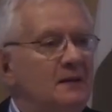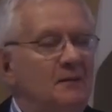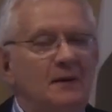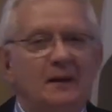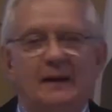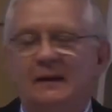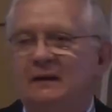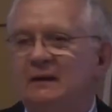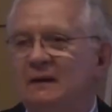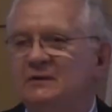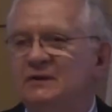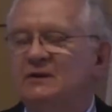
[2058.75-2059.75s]
Now, again,
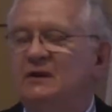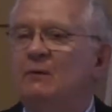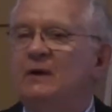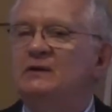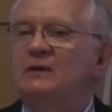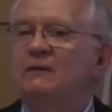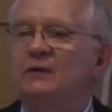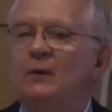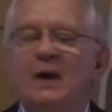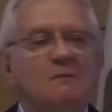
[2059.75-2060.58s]
just a question of you.